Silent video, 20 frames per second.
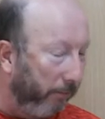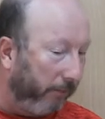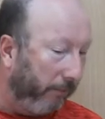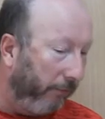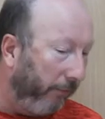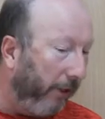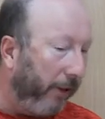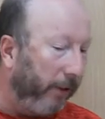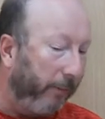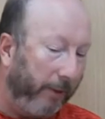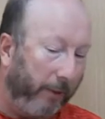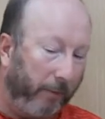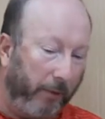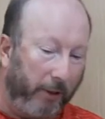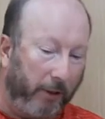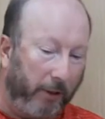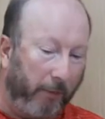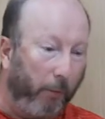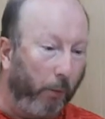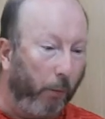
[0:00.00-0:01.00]
various people
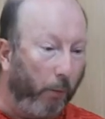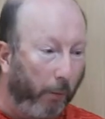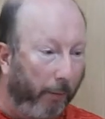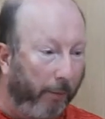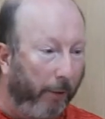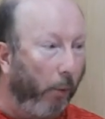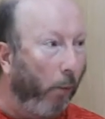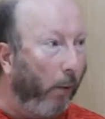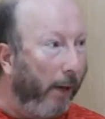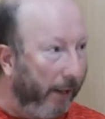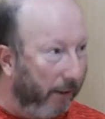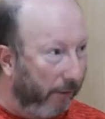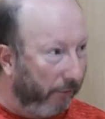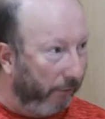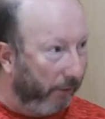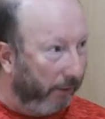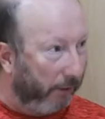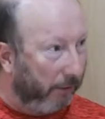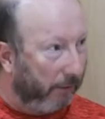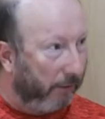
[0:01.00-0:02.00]
in Dublin, will be aware
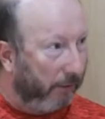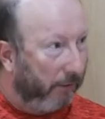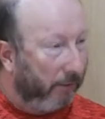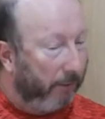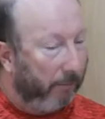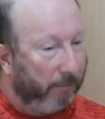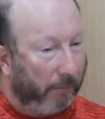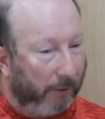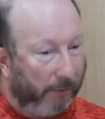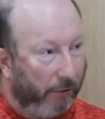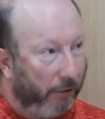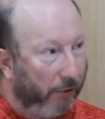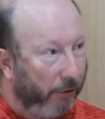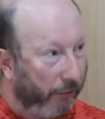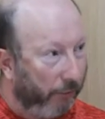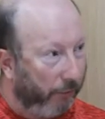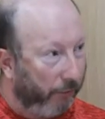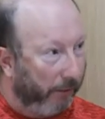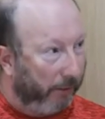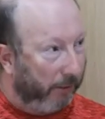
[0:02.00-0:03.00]
of it by
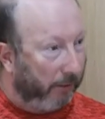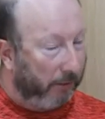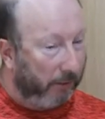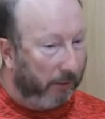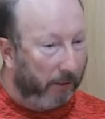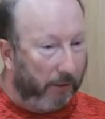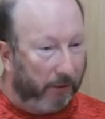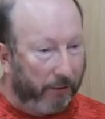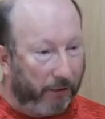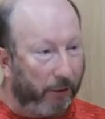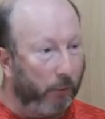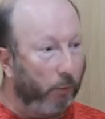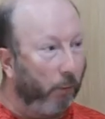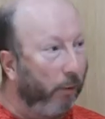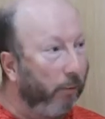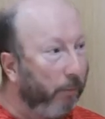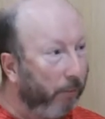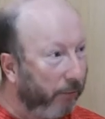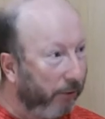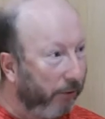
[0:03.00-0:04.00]
virtue of that. So that's
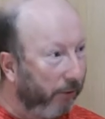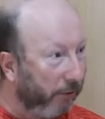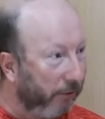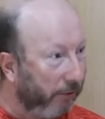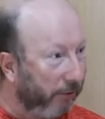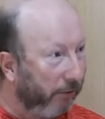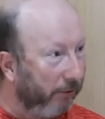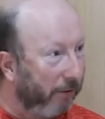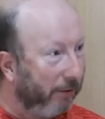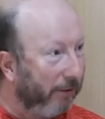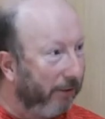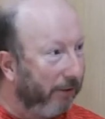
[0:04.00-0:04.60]
one person.